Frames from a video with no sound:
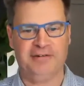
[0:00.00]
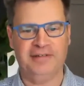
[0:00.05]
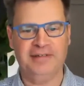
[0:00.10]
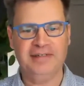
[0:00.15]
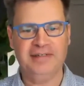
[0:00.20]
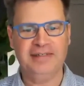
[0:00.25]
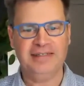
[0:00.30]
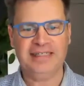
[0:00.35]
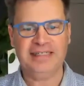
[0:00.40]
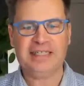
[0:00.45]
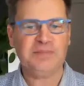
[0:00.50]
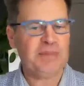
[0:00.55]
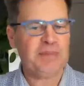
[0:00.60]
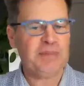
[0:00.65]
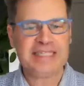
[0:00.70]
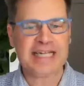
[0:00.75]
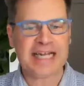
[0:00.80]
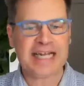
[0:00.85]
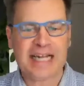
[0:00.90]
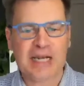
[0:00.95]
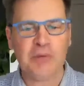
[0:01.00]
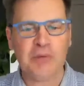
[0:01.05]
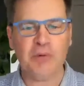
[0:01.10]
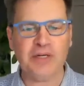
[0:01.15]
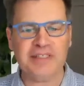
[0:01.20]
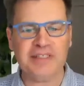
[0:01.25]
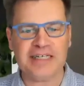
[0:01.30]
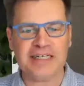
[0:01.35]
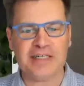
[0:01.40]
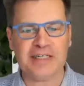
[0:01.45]
That's basically what
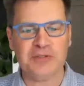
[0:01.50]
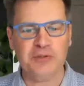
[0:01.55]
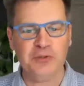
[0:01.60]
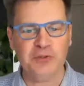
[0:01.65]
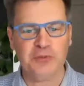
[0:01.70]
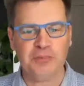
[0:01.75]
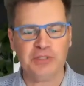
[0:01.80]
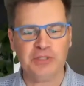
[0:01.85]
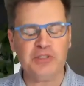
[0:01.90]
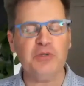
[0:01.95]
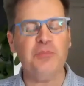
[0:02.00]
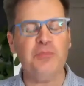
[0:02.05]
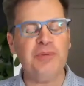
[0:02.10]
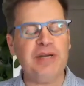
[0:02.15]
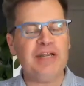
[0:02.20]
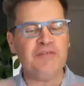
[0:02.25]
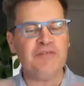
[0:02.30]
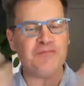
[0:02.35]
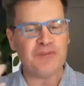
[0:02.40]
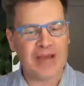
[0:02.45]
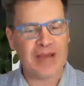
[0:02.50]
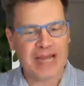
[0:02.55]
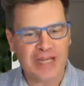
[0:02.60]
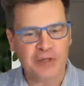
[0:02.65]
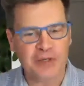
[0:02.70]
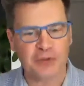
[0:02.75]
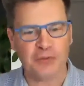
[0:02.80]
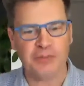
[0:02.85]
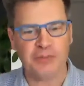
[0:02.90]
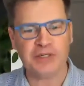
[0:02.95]
they do. But you bring value
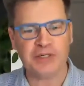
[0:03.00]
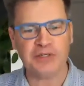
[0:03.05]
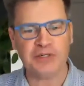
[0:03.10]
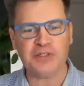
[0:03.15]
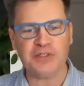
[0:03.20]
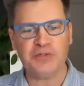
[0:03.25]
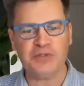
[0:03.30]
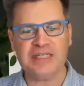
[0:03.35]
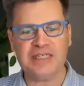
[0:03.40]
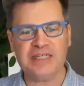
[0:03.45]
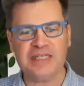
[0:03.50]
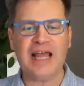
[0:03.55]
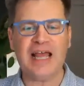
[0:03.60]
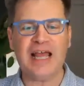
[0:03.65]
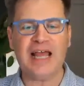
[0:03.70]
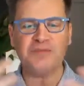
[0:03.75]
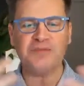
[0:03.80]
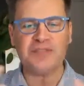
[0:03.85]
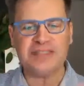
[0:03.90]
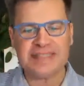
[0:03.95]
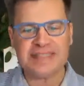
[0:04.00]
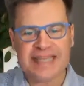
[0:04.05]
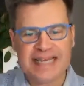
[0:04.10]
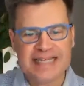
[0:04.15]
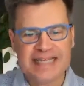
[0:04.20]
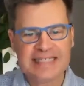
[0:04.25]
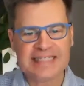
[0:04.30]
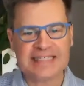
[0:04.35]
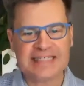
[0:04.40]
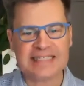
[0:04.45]
because you still have the
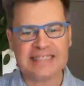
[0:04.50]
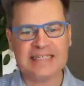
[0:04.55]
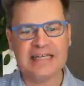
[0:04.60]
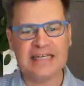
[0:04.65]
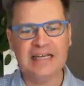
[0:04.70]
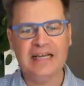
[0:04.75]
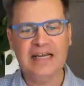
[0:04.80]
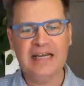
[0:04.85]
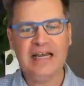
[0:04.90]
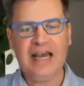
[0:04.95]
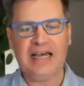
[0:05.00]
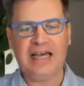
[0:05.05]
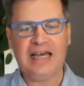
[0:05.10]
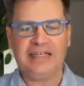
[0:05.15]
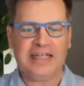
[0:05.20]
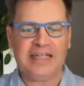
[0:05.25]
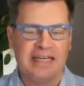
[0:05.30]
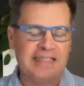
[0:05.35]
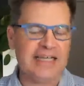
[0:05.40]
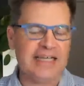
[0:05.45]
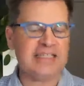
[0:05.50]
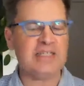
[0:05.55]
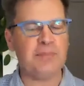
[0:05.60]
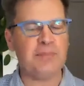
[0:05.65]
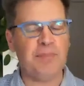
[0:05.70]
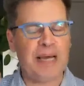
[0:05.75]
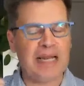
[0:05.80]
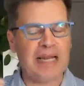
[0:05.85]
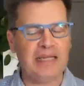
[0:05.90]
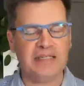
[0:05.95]
taste, and that's the
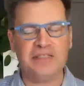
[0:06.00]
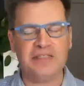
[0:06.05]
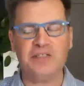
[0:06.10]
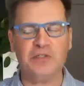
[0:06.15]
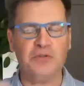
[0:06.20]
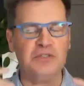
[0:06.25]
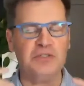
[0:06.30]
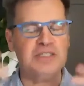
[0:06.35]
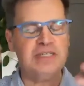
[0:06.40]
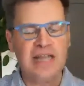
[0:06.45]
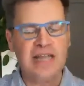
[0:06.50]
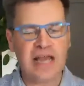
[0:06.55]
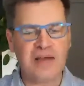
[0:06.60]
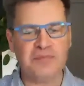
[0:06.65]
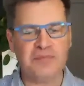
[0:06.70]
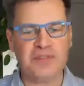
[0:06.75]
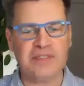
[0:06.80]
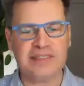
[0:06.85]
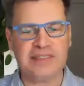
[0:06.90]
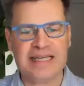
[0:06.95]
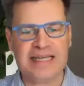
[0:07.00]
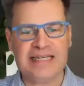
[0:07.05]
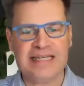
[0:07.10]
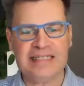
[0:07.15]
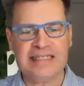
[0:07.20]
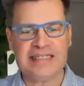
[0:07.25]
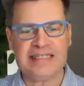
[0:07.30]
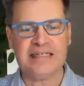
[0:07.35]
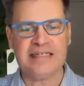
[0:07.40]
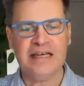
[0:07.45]
balance. You still have the
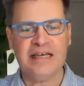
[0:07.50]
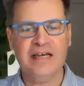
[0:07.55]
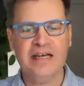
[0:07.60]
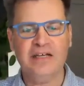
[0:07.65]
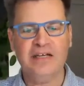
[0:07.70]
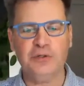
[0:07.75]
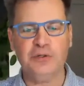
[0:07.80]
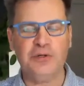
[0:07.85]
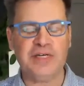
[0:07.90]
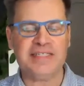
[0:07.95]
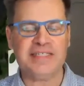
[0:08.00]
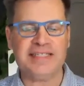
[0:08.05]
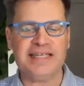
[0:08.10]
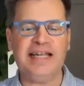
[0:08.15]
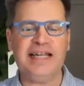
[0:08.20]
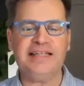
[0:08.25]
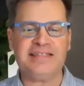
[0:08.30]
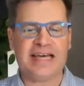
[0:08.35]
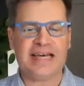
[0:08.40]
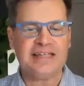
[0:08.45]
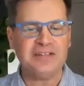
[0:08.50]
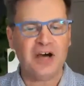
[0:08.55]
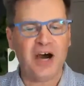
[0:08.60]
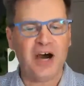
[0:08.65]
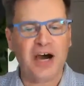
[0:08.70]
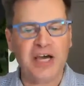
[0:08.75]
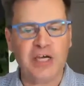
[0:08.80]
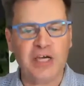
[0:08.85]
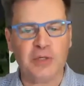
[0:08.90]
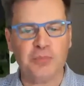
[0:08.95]
taste. You can sell it at a
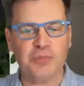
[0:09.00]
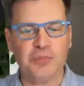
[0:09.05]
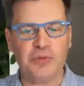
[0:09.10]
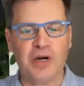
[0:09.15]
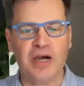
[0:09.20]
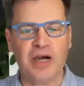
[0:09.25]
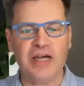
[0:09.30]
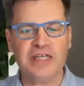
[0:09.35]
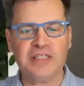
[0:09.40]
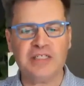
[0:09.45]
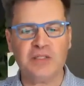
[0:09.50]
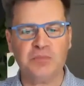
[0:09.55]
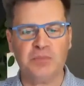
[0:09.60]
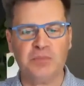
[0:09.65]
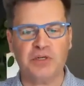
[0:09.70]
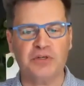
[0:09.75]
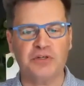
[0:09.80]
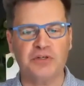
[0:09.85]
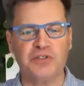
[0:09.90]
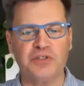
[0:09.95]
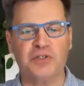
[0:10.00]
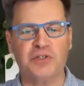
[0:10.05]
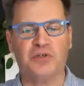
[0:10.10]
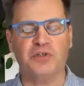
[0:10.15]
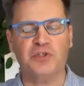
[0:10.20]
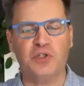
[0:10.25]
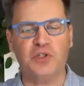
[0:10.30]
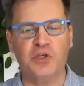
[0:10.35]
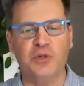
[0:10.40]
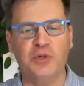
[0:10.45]
higher price because the
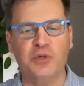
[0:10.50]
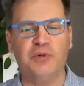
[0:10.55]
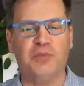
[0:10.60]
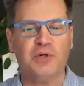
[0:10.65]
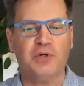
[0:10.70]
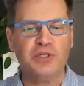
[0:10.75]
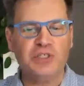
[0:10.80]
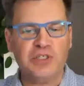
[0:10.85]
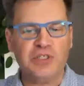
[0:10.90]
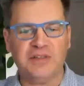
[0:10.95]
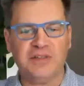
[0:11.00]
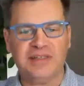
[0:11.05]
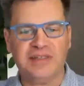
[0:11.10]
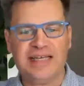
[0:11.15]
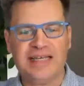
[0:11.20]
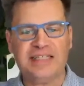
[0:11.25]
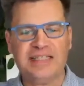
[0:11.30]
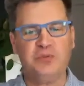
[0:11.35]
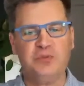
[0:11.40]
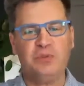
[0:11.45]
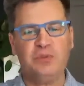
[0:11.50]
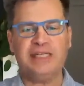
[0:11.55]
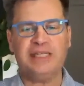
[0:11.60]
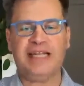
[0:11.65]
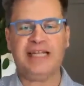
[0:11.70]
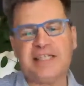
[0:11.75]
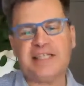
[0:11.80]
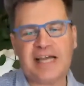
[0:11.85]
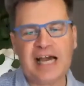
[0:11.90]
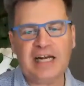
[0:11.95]
consumer wants the taste with
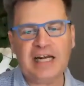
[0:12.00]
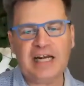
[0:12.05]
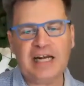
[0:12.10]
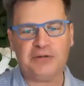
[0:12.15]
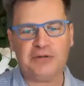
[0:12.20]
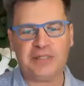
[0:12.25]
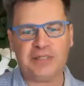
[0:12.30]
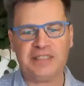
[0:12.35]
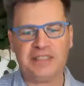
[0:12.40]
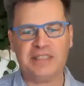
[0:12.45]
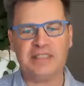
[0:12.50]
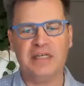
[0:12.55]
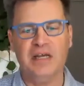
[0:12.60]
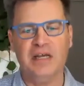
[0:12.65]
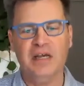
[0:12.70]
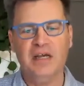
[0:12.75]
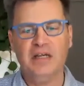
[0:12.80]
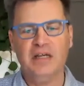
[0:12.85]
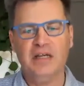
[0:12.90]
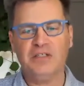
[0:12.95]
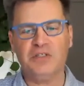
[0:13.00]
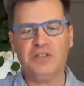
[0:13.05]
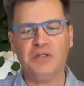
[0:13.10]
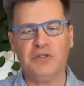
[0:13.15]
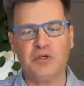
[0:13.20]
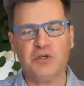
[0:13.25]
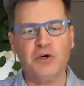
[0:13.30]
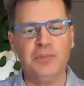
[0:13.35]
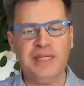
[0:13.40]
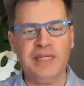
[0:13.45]
less calories. So the
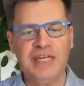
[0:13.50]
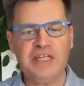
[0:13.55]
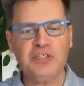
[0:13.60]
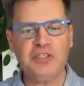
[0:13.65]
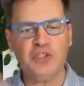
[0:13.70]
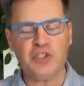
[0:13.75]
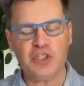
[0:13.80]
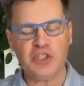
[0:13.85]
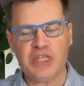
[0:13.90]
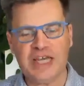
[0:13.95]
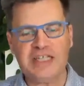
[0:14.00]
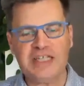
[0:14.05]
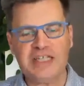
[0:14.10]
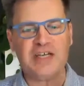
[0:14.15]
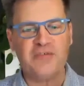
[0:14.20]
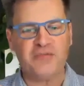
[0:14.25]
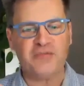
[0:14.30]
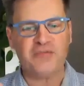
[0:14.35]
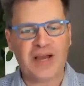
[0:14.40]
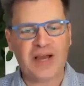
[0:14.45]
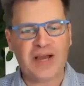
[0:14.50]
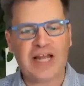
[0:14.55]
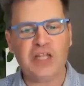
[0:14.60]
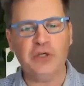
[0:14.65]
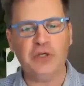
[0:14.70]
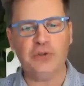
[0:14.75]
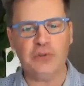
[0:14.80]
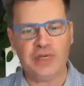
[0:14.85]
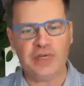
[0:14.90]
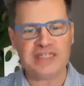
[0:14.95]
combination change and
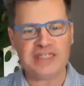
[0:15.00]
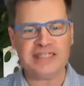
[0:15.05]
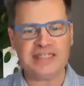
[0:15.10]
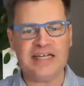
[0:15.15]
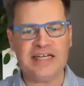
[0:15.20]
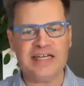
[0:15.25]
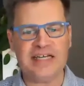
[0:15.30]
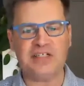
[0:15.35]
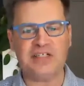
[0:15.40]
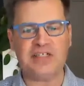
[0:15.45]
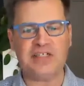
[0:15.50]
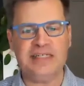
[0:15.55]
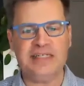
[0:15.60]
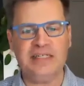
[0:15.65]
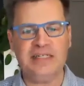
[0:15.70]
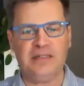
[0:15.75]
value is there still.